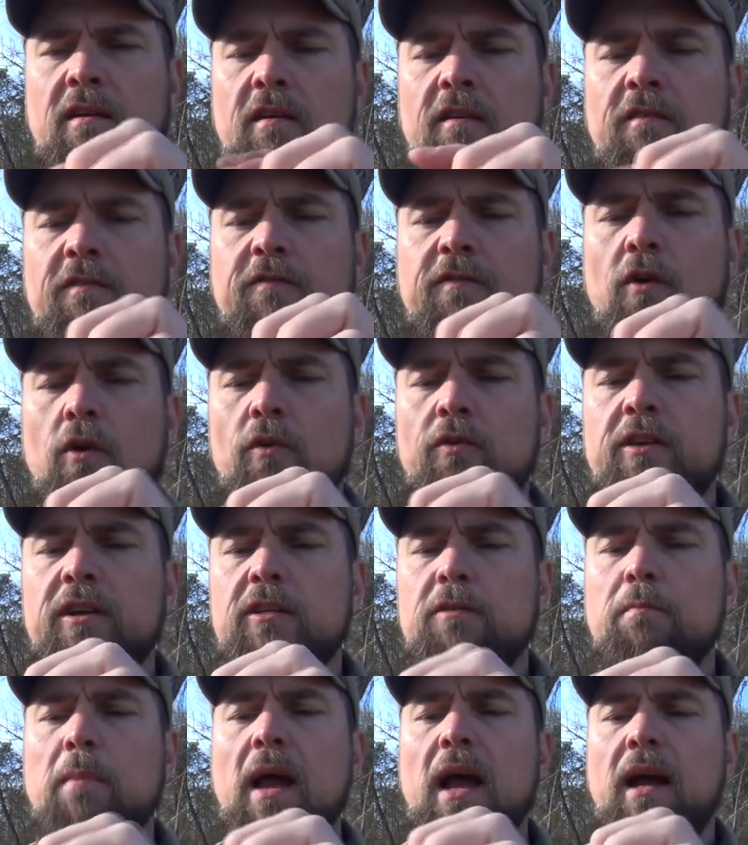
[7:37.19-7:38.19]
fold
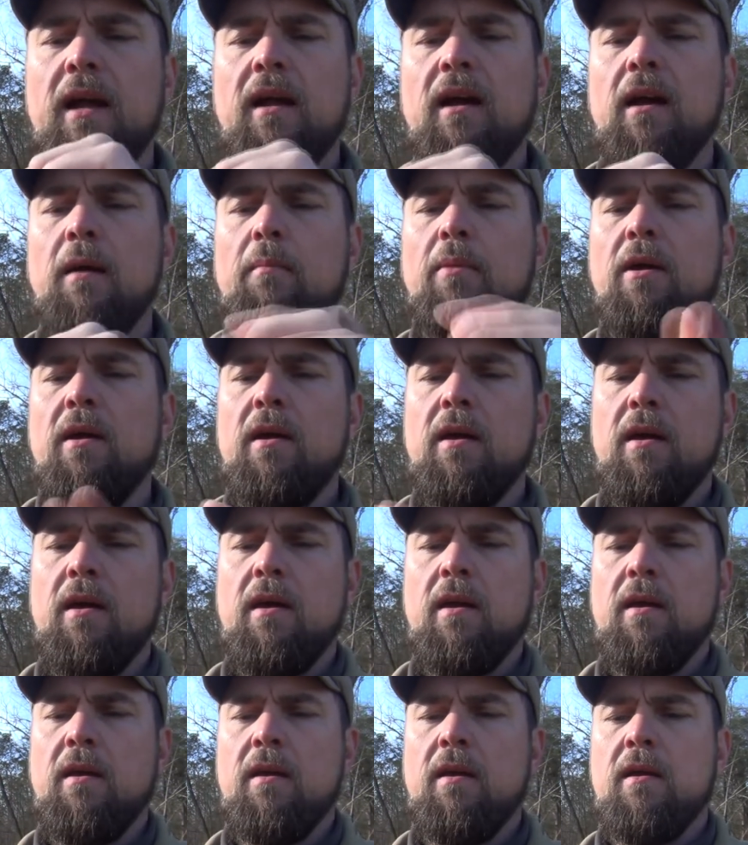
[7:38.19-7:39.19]
this back up.
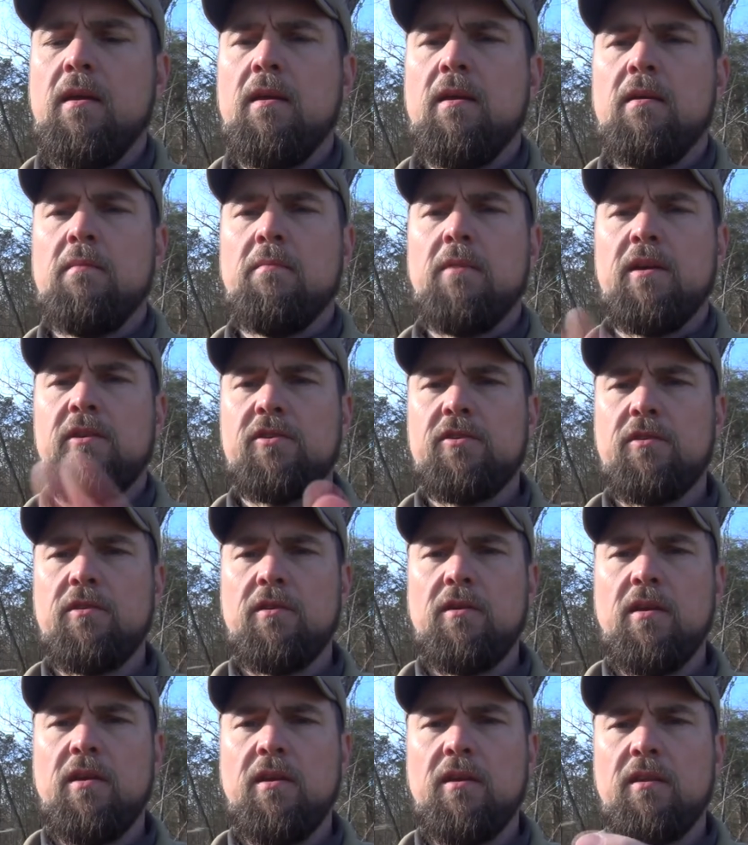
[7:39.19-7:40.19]
Make
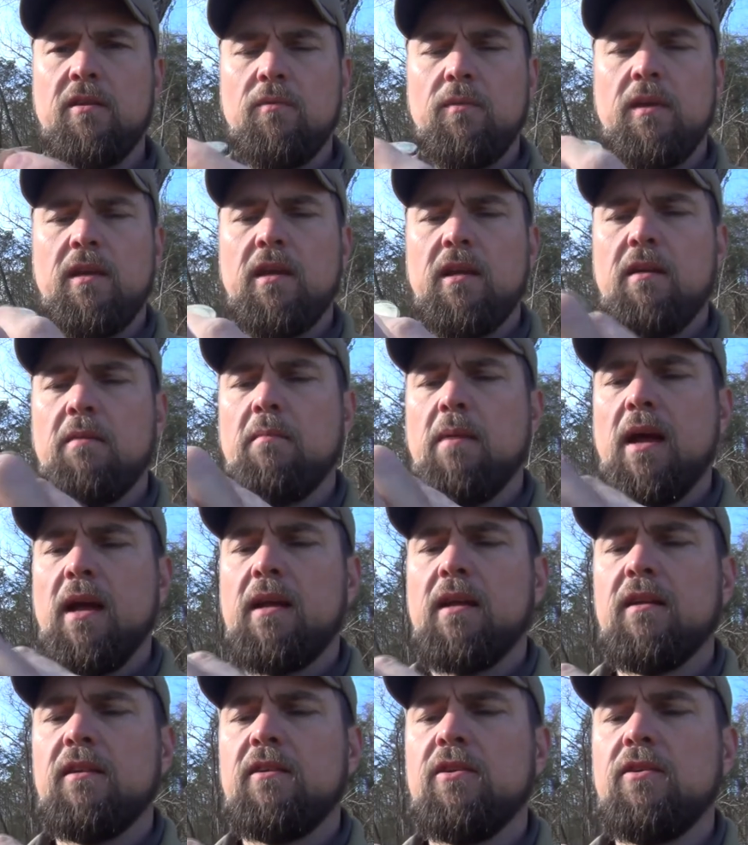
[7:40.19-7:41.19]
sure that we get it
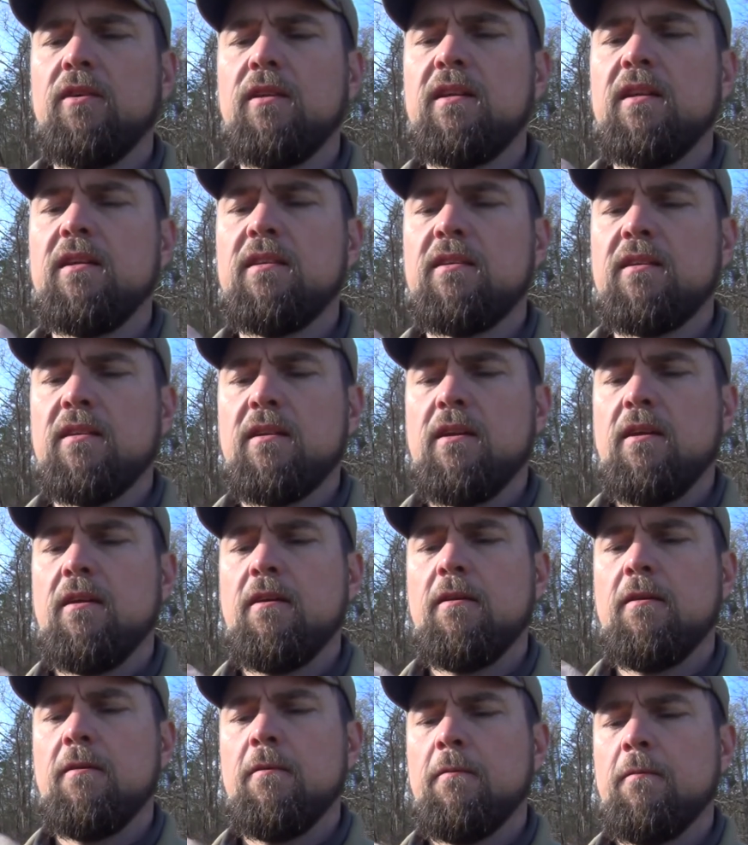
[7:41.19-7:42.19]
back into a decent
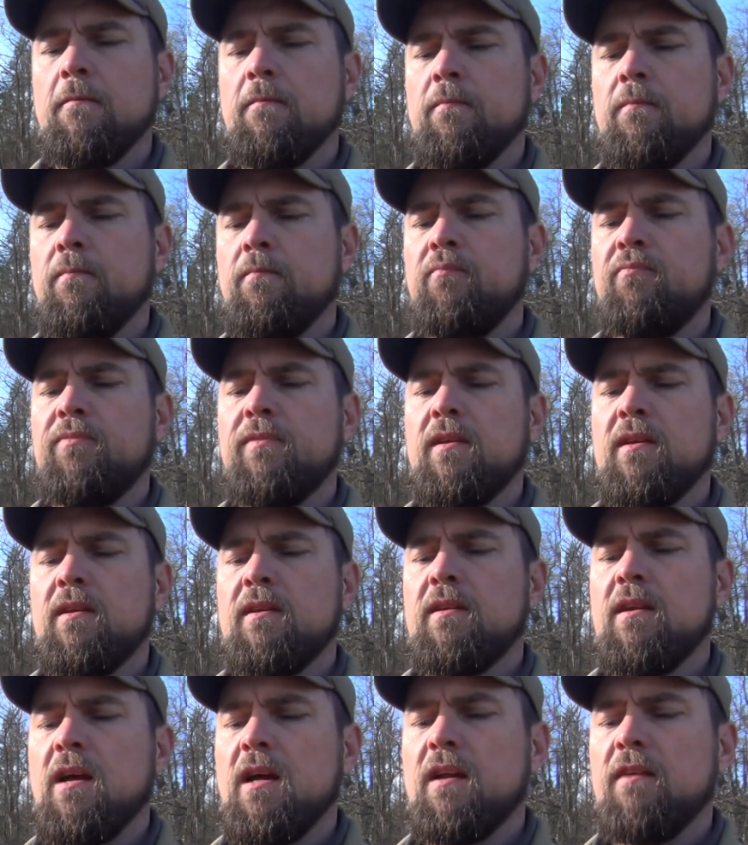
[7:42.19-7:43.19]

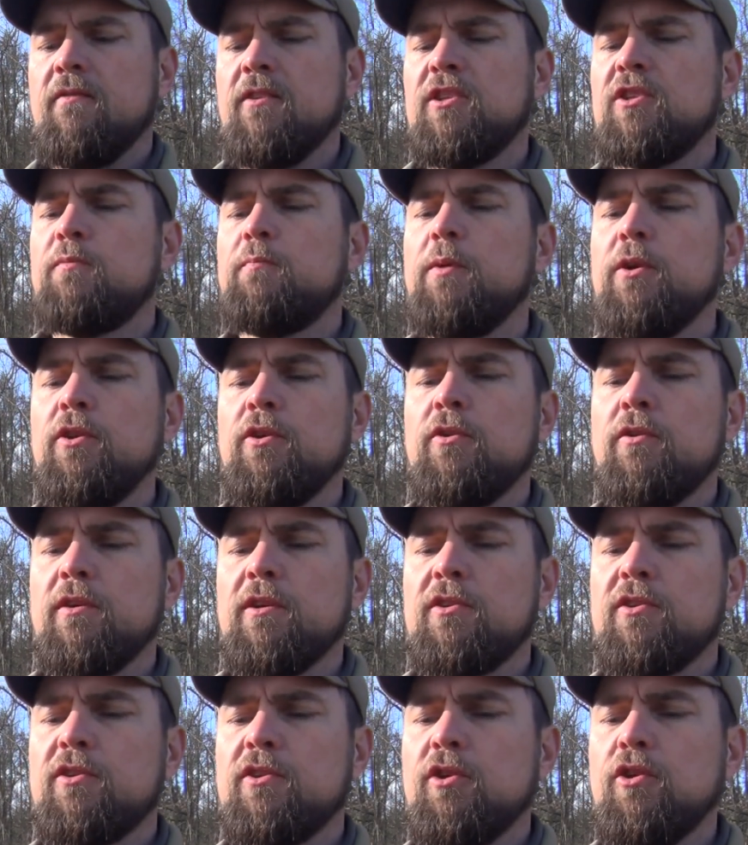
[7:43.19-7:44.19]
kind of a spoon or a
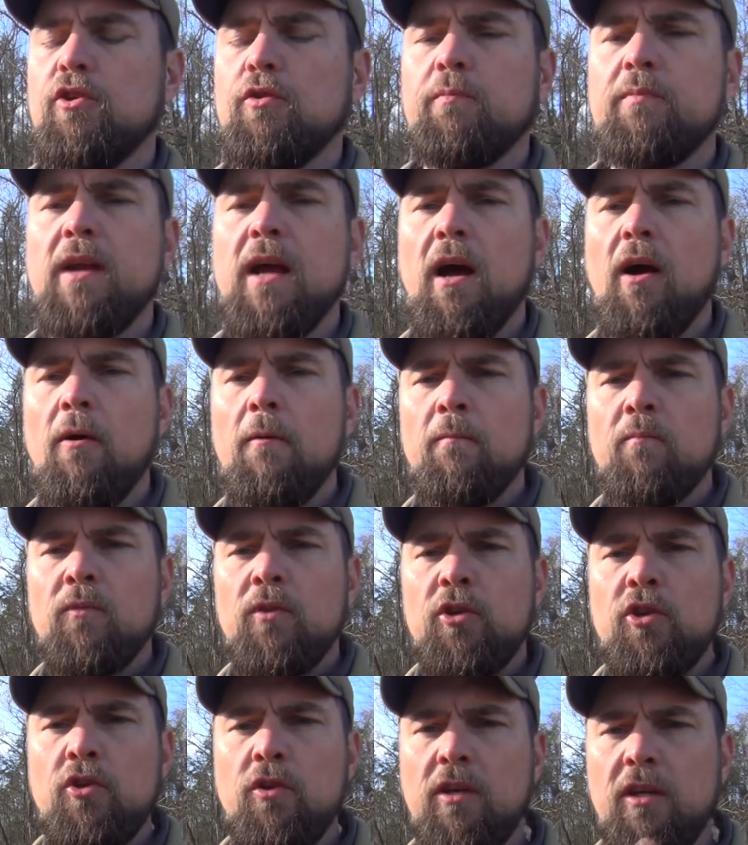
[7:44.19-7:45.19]
scoop. Now,
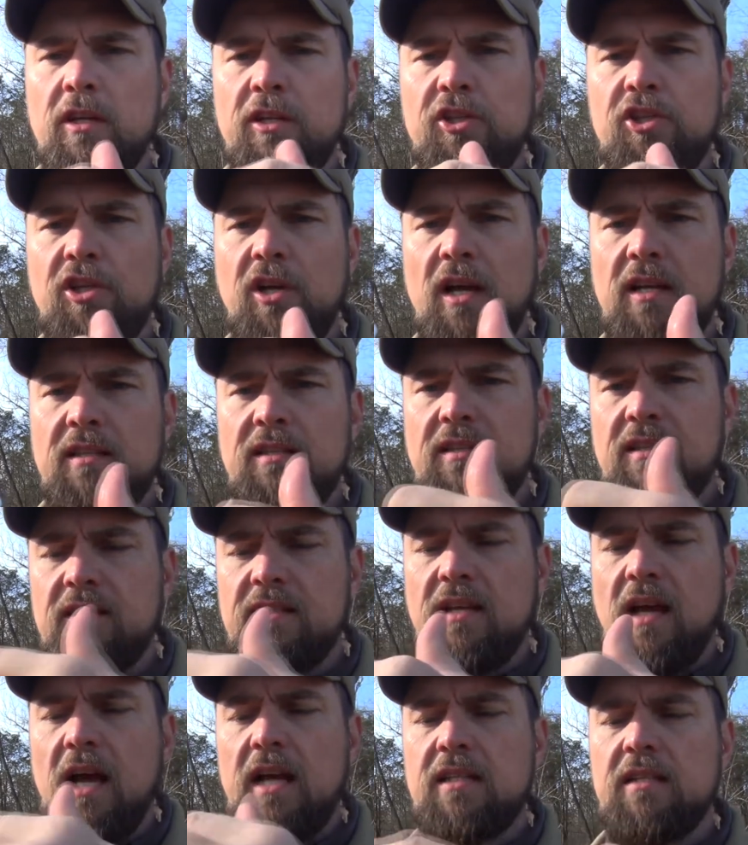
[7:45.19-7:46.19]
you can adjust the
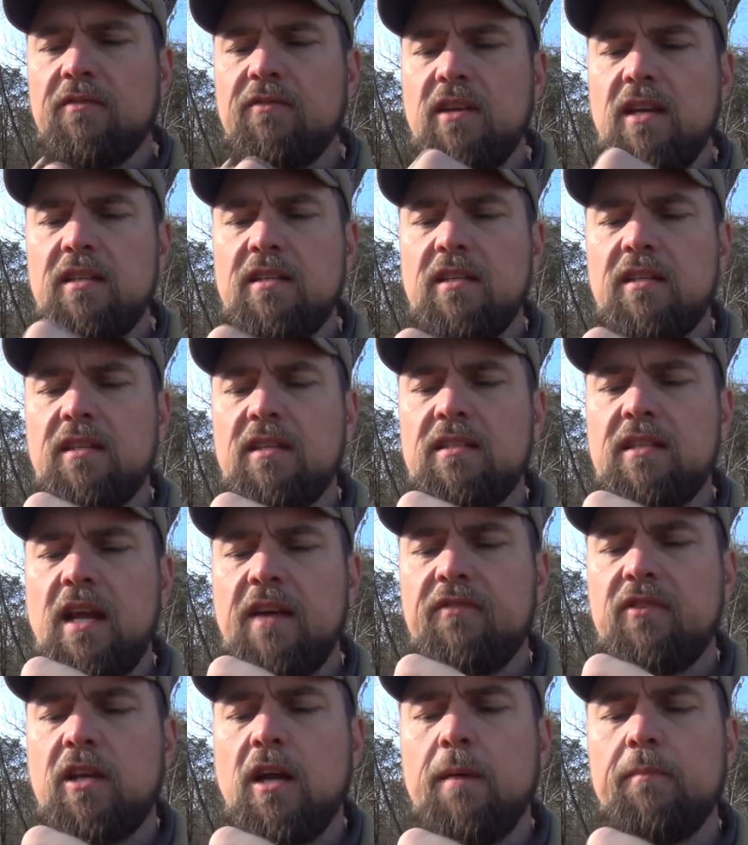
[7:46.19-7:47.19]
size of this. It doesn't
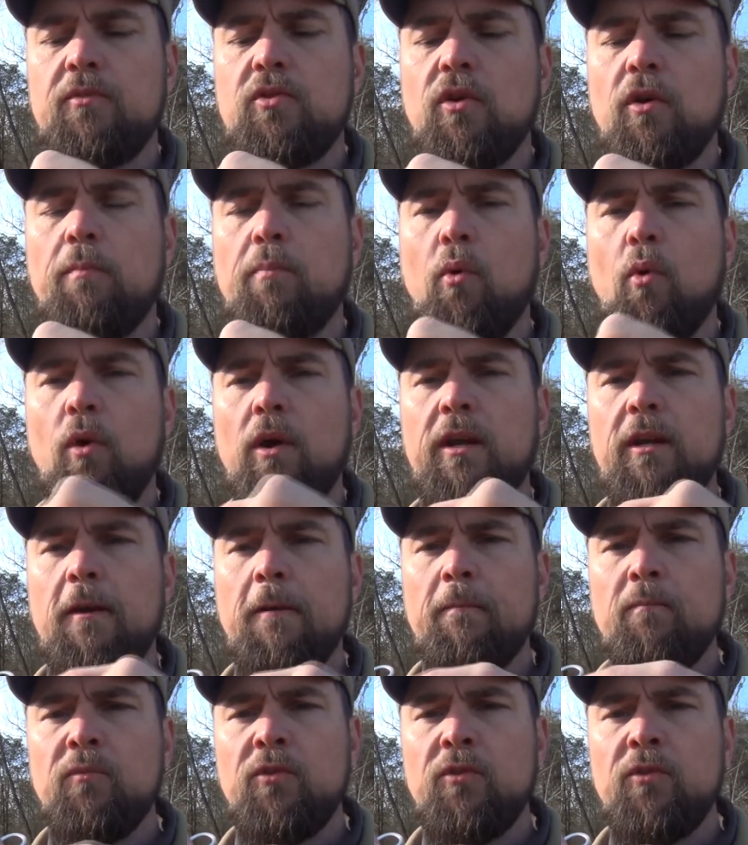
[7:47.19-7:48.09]
have to come to a point.